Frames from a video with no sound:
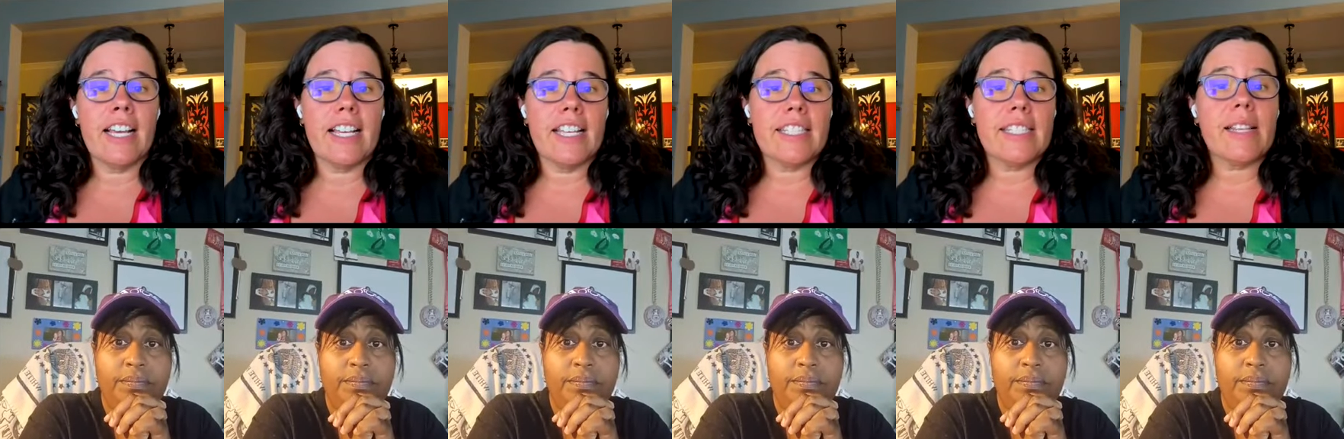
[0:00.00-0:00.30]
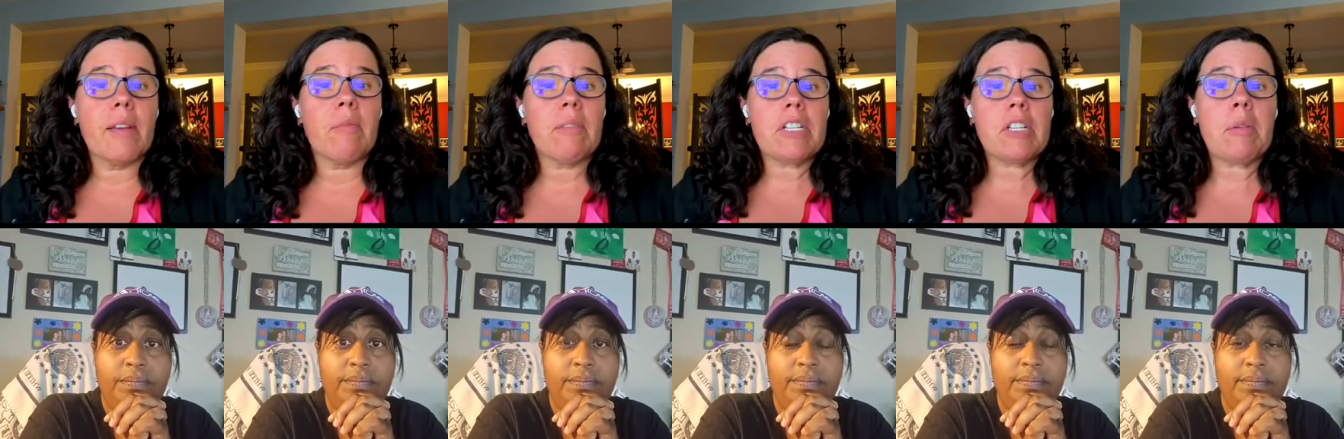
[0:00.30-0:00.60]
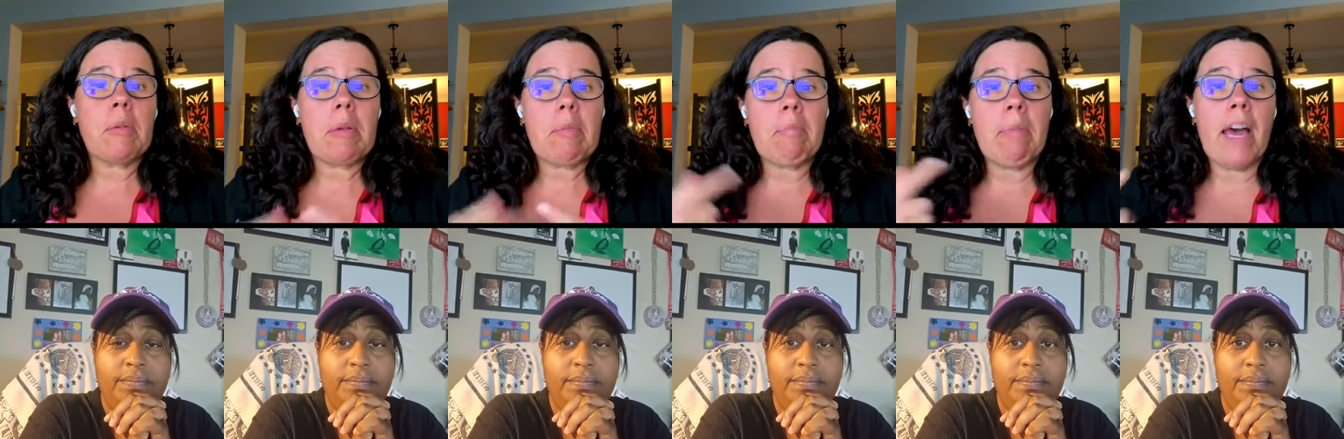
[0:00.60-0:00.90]
Speaker 1: If
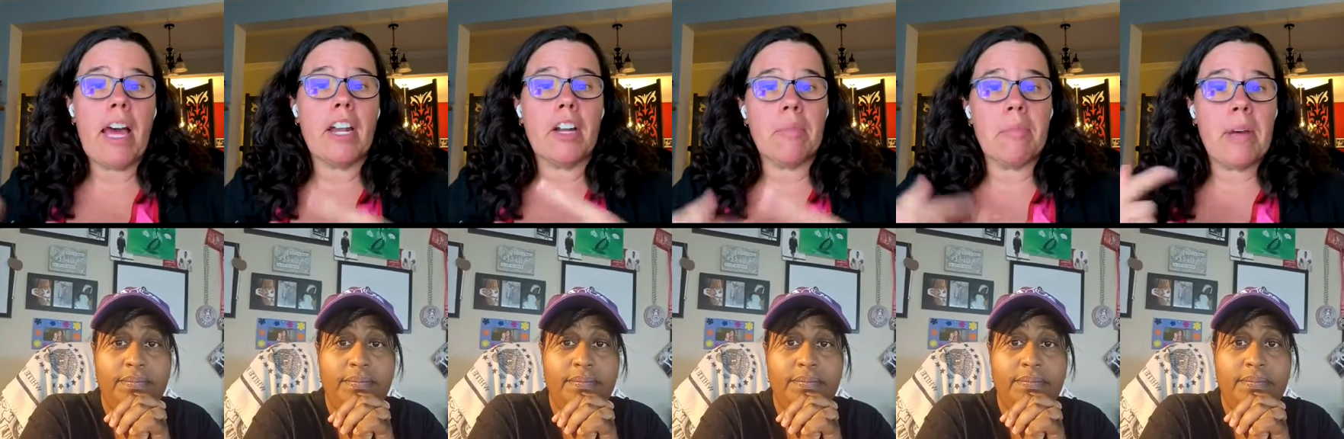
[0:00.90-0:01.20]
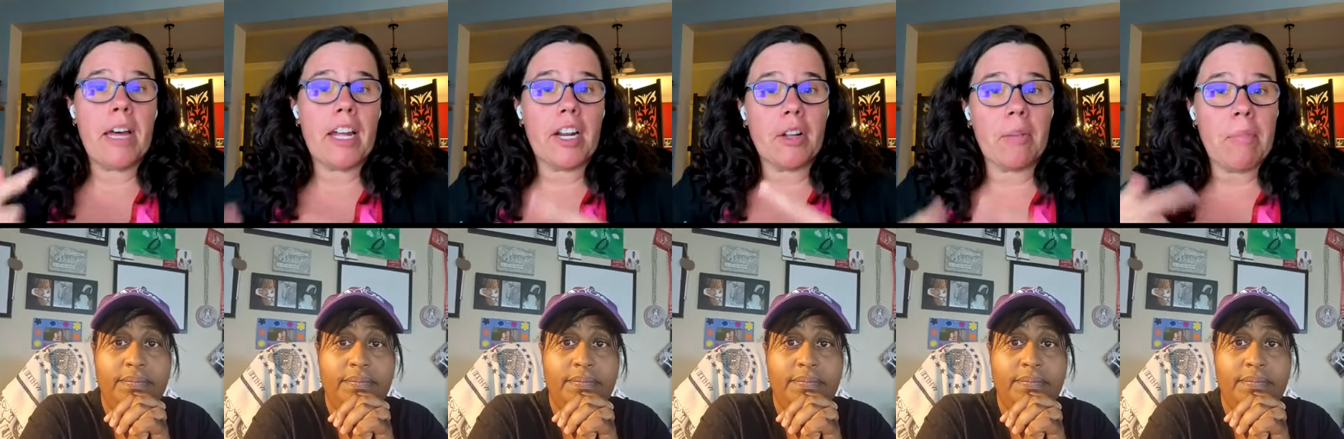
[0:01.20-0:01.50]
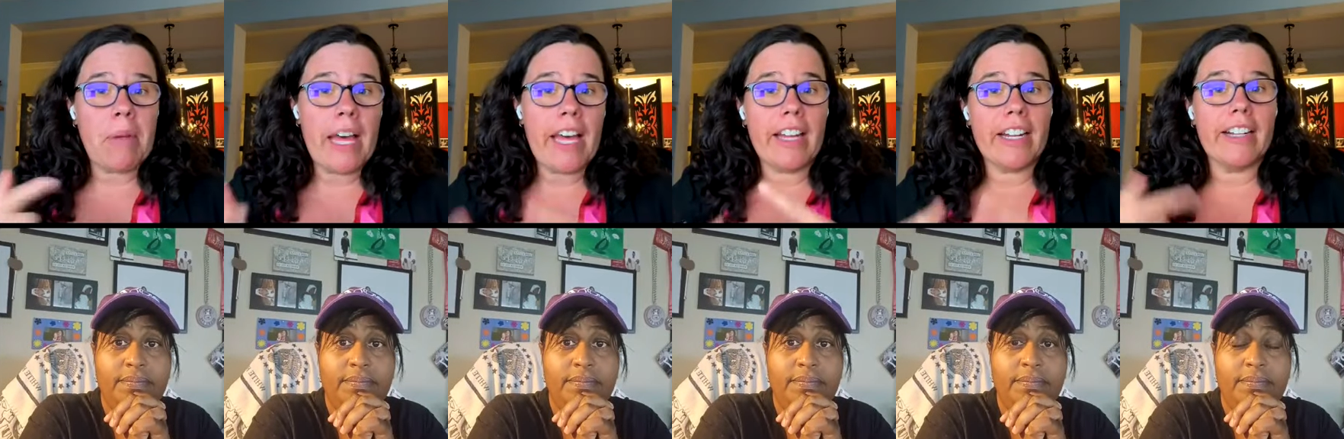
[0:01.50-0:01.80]
someone told me pedal,
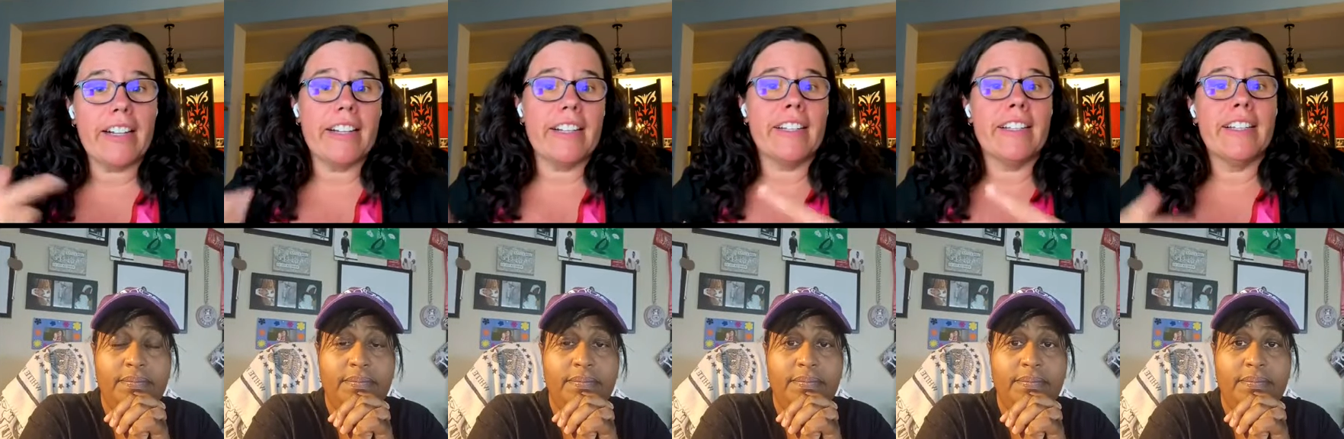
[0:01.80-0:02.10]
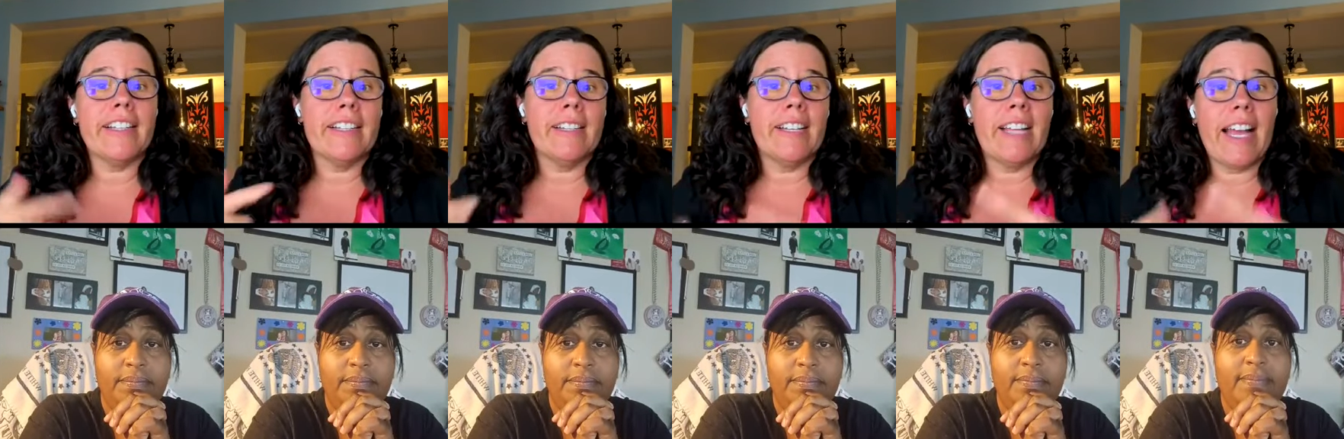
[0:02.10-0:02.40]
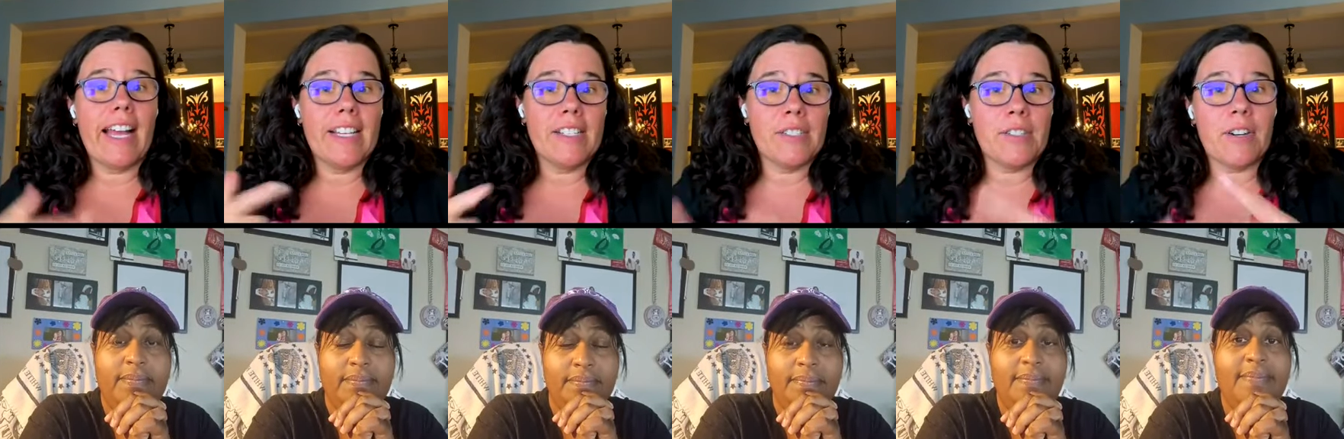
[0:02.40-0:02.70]
pedal, pedal,
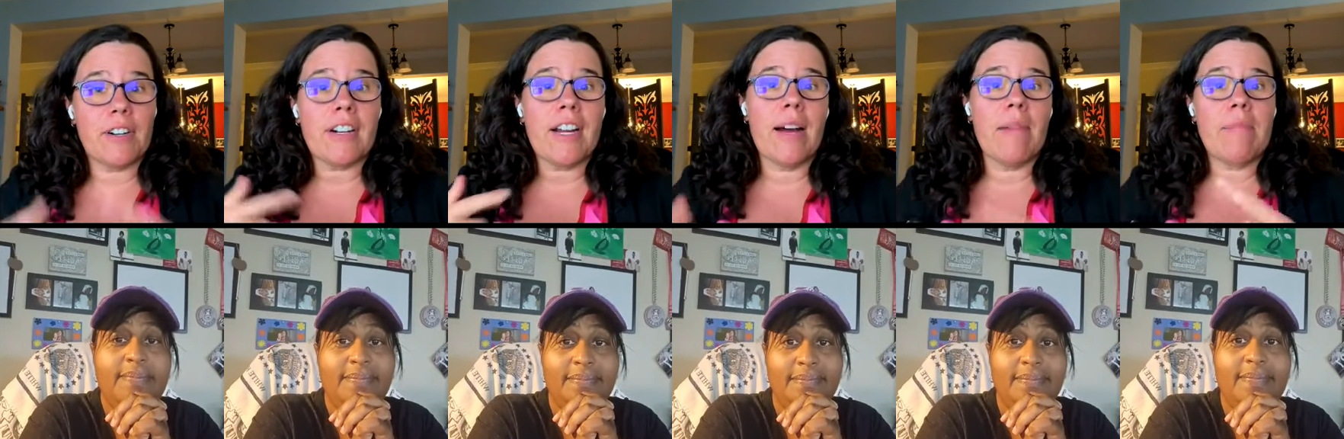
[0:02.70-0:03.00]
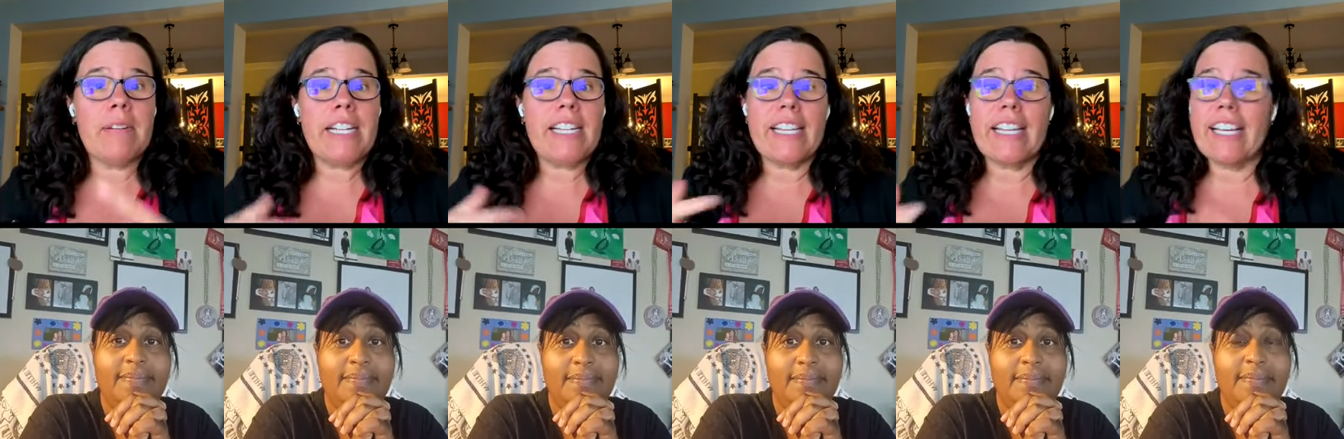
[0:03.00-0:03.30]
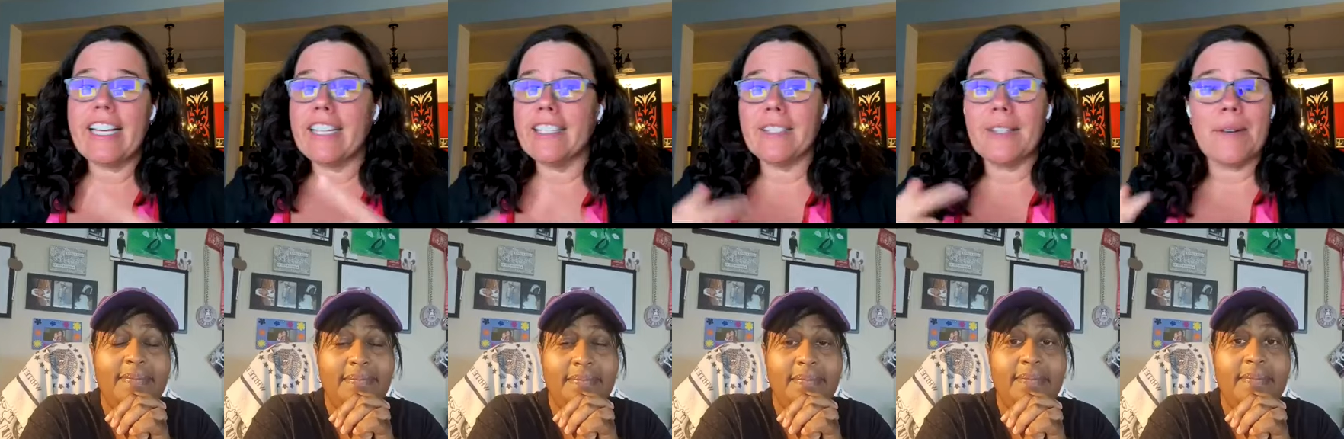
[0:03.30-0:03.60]
as you're coming to the
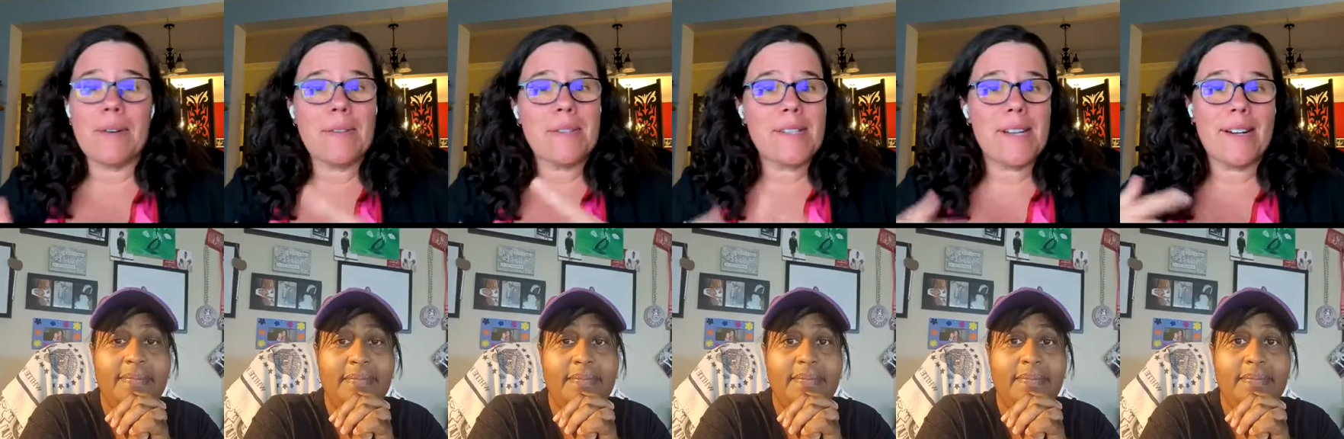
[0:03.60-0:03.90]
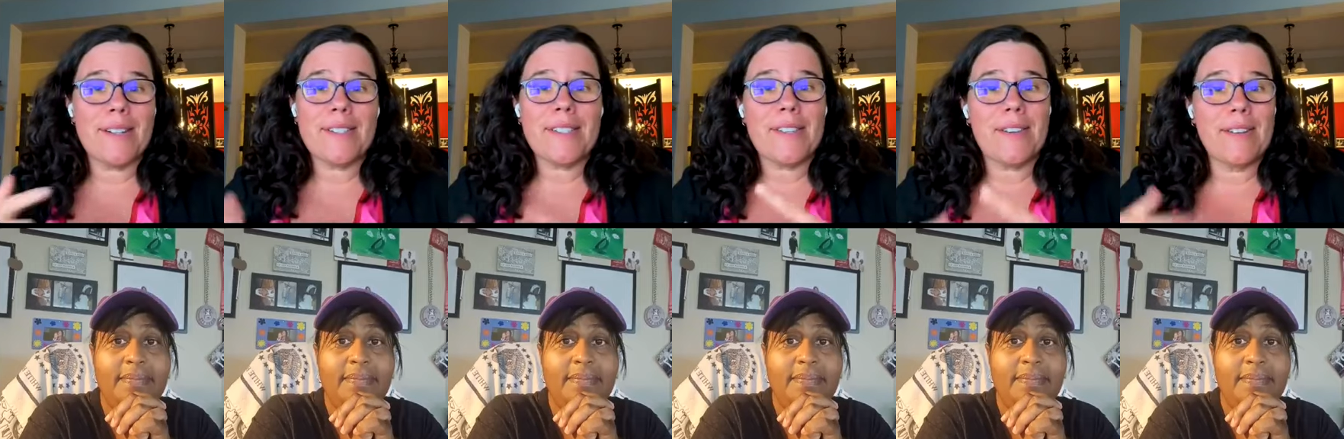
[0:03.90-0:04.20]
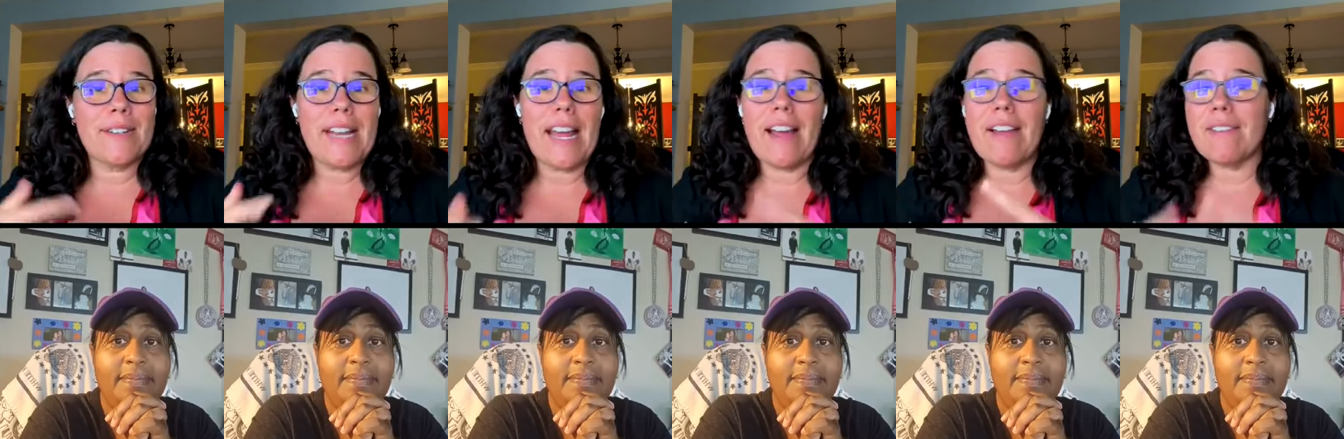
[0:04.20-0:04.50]
hill, don't start
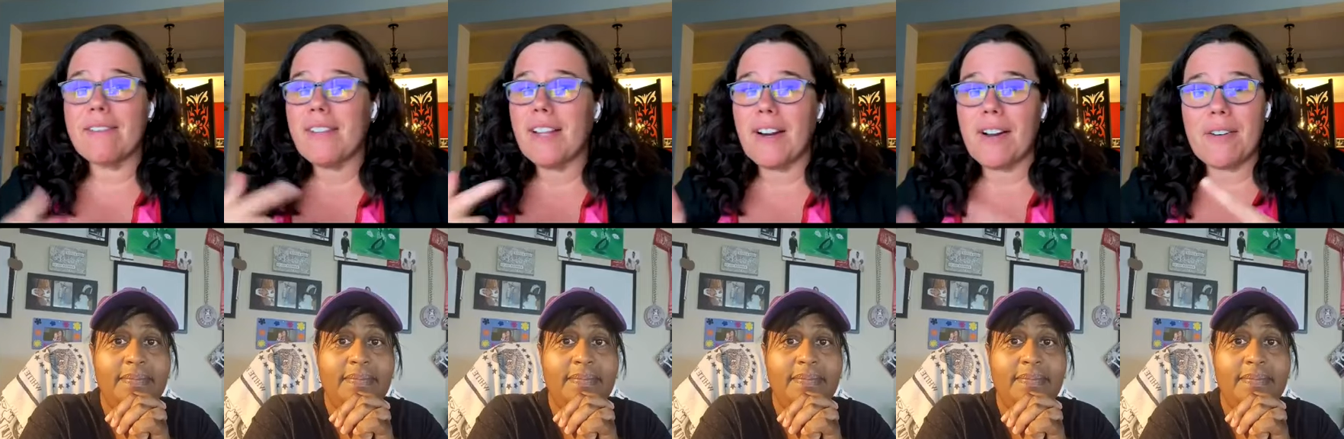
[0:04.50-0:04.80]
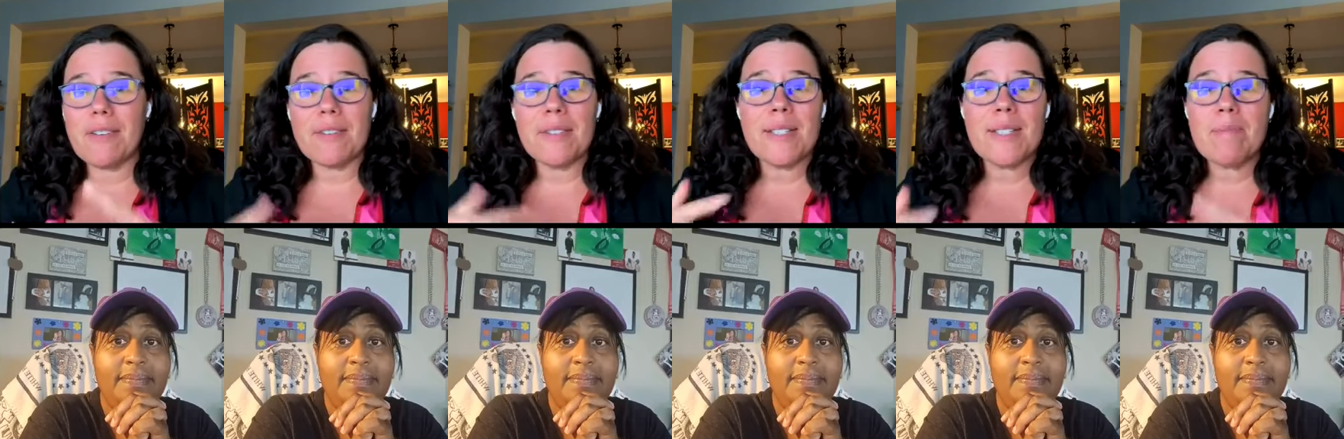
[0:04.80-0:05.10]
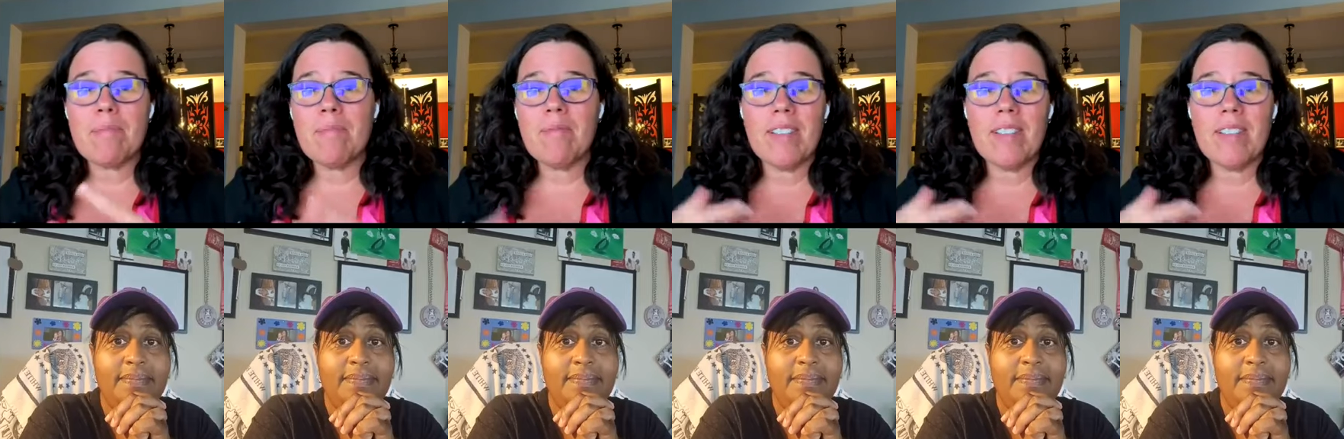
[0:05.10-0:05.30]
slowing down, you know,